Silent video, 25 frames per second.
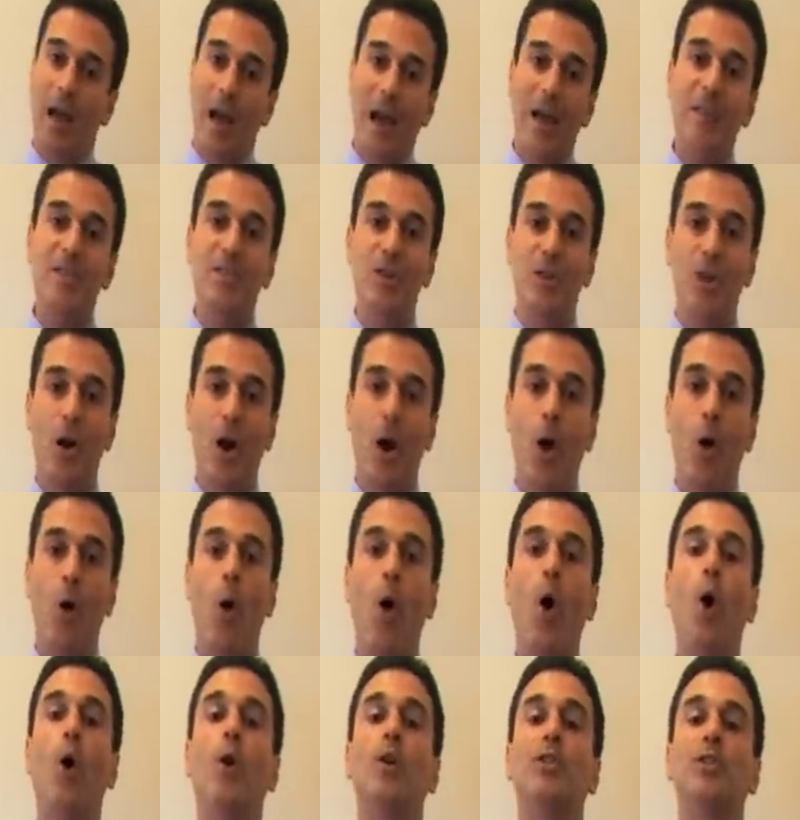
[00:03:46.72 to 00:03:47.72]
As you know,
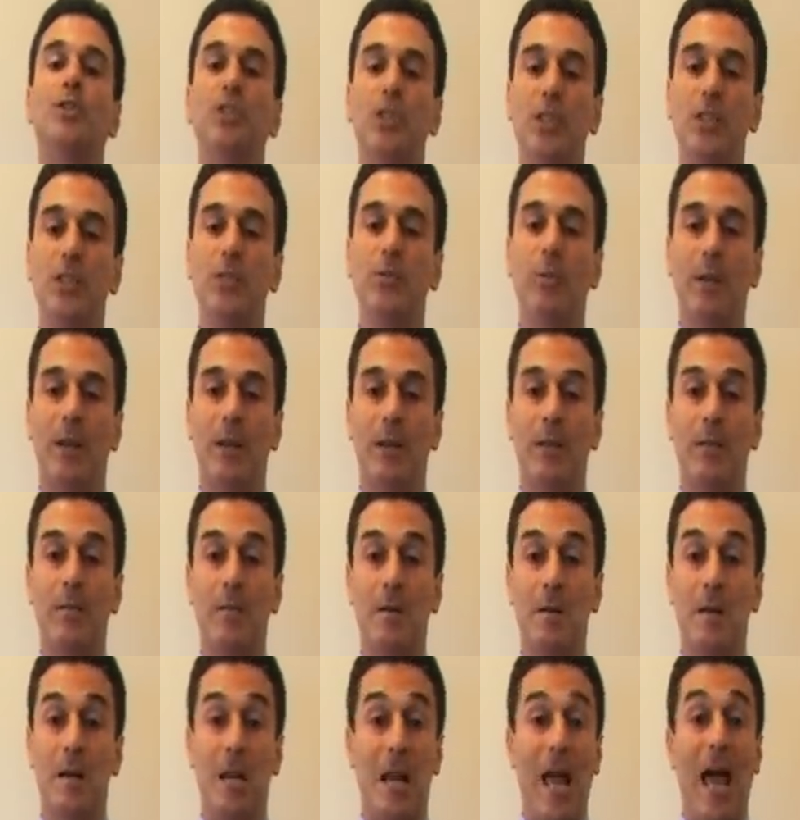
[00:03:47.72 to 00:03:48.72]
all children
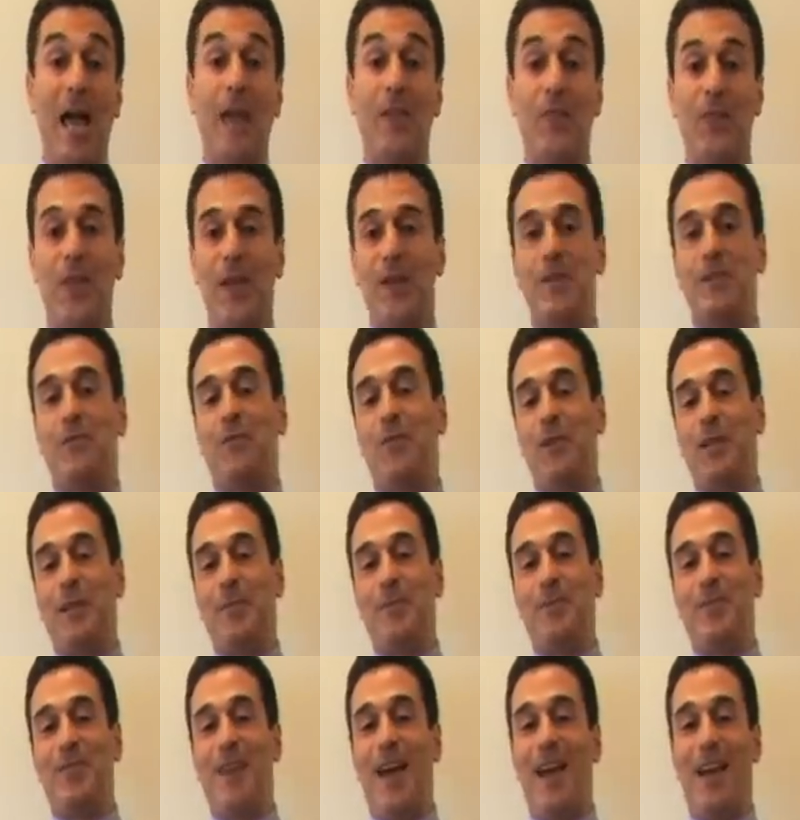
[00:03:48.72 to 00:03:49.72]
like things for
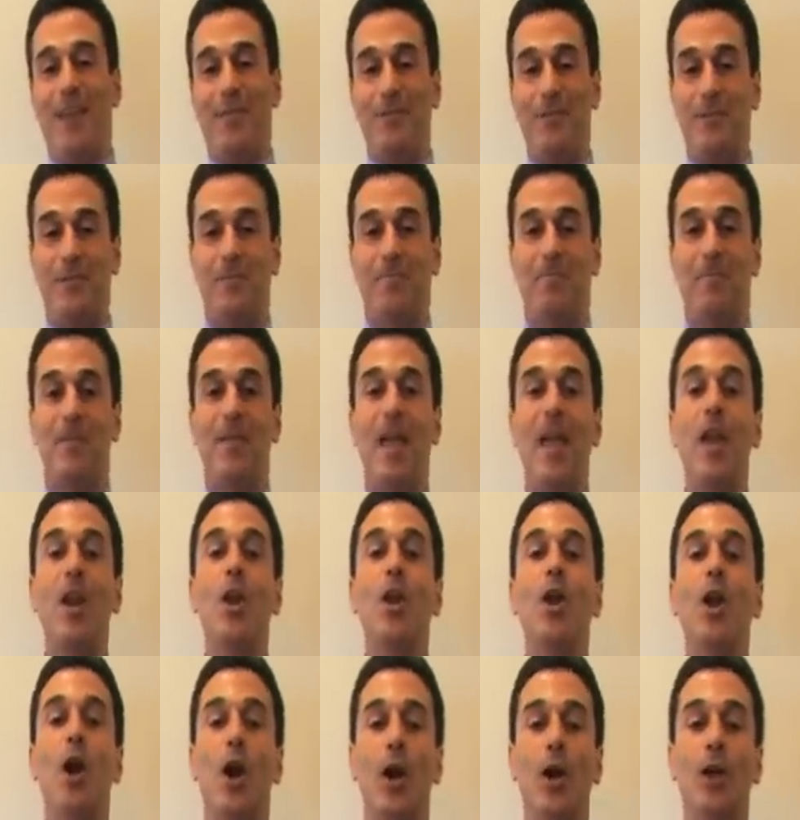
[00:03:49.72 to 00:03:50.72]
themselves.
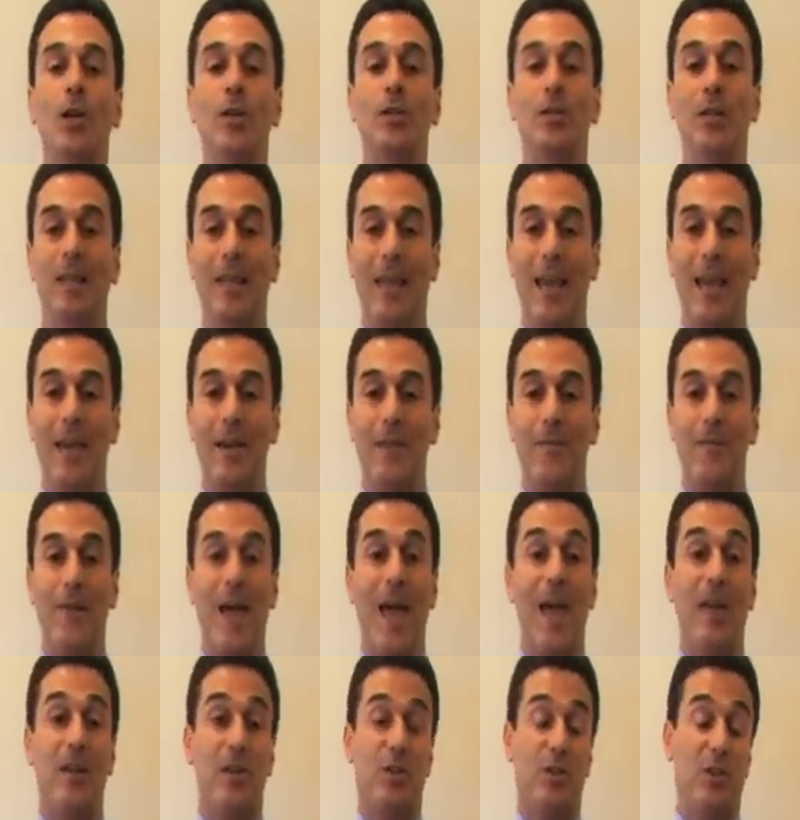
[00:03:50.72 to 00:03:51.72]
They learn to give
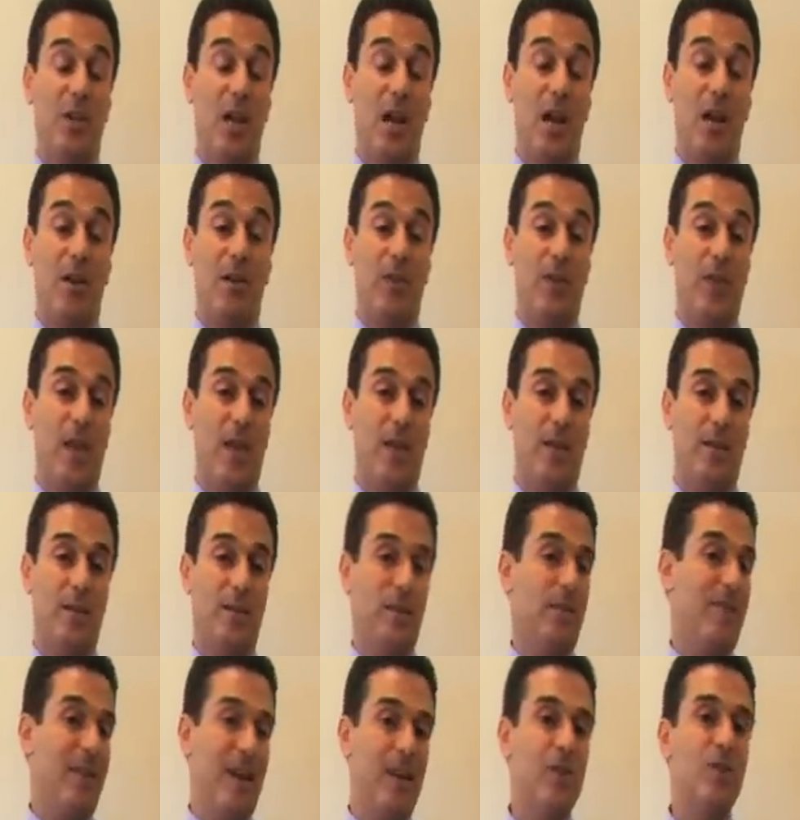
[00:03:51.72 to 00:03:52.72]
and share
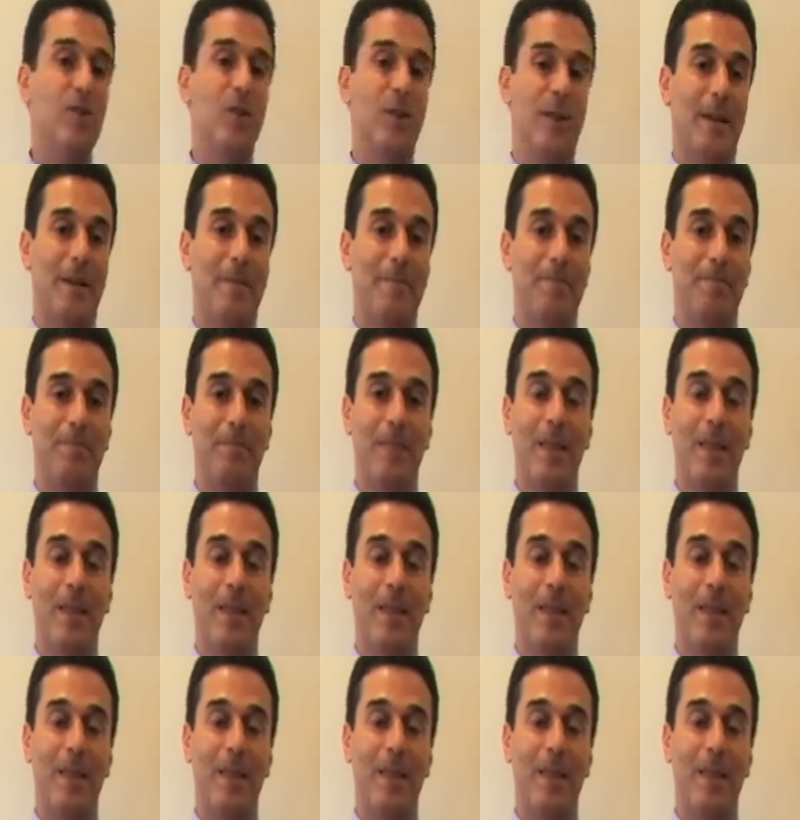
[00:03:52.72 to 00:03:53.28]
things eventually.